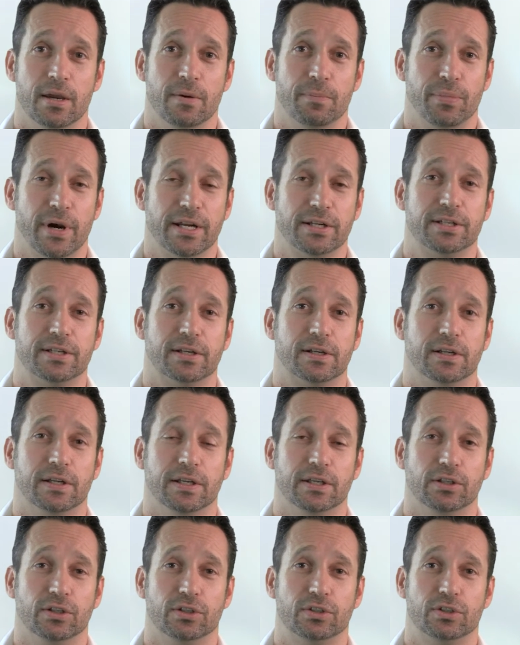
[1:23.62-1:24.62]

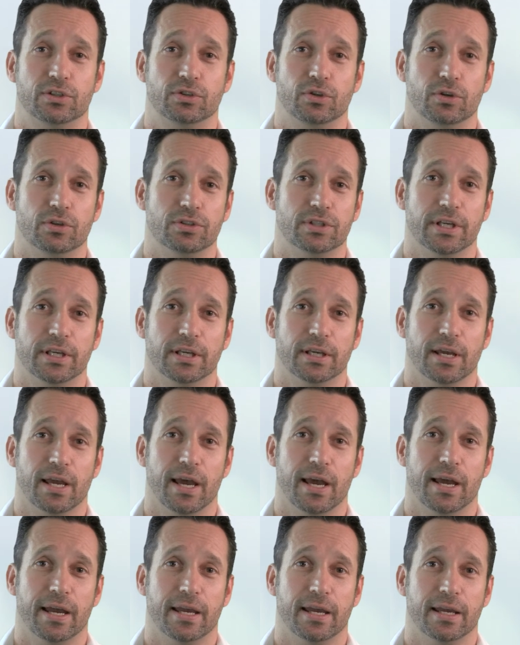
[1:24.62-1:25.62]
Practically, you're just using
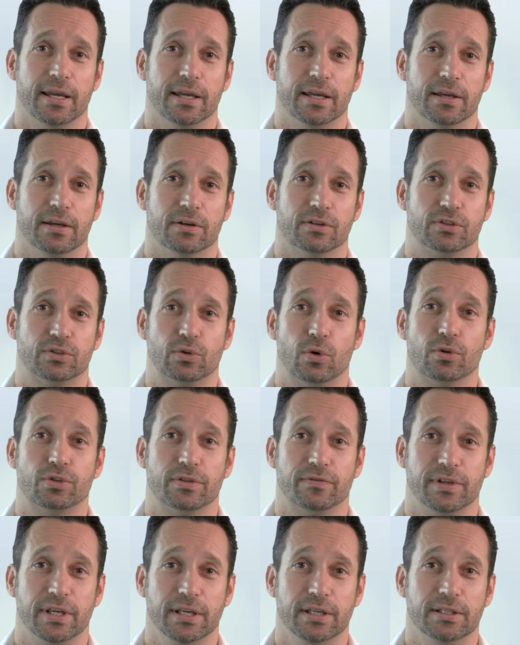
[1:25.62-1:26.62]
a source
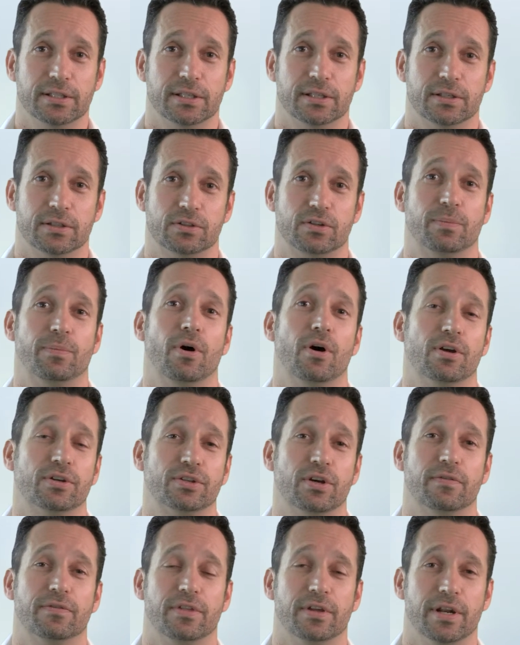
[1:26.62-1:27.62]
of heat to
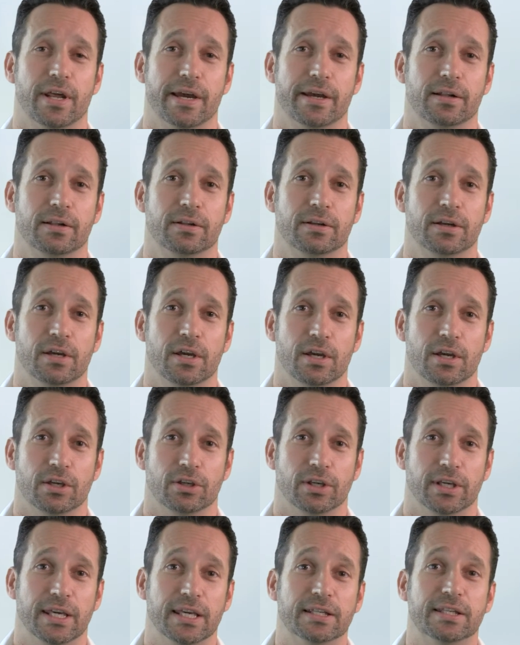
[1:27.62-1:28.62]
pass over the nail.
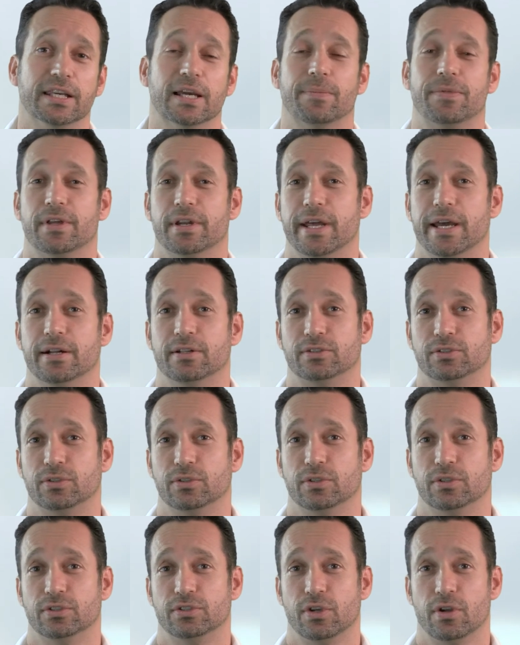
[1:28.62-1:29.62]
You're heating up the nail
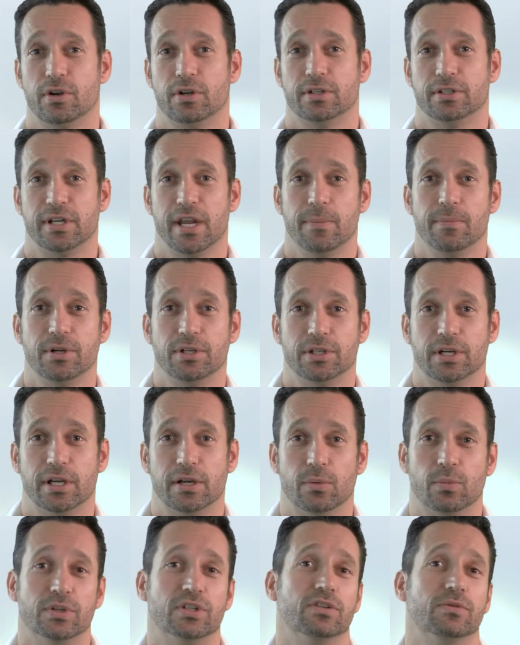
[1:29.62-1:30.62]
to a certain
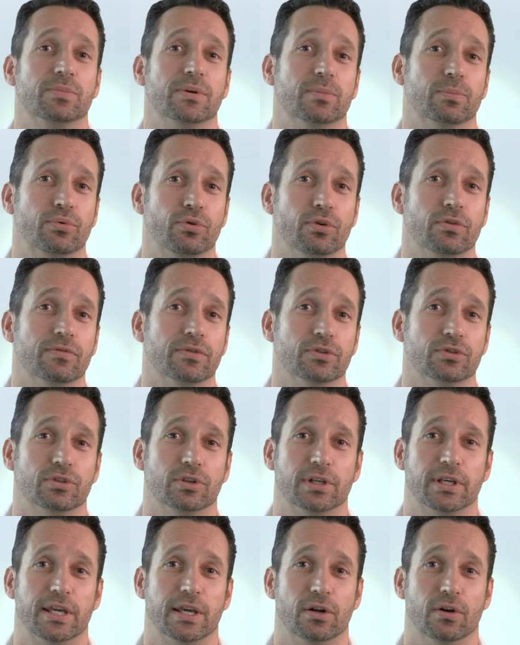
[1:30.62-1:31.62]
temperature, which has been proven to
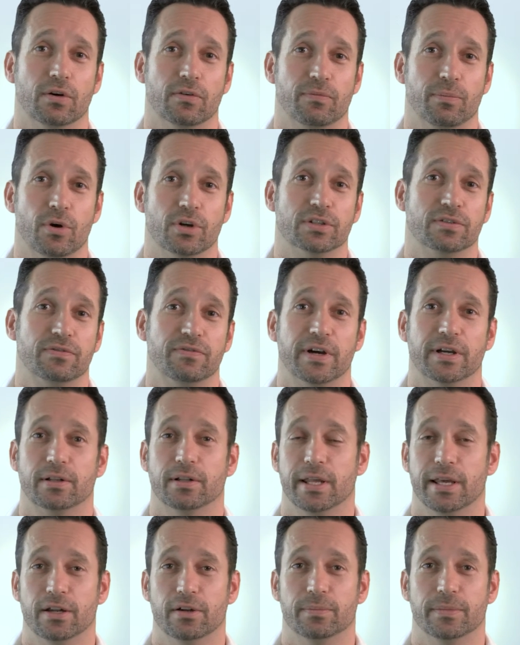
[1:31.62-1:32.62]
kill off most
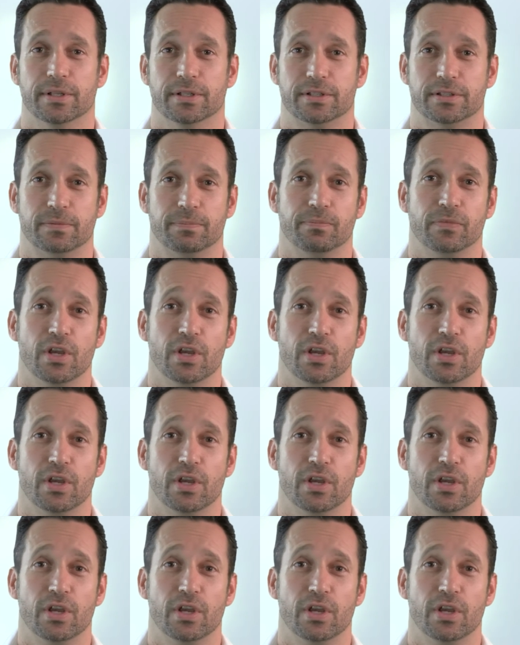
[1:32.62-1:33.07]
fungal elements.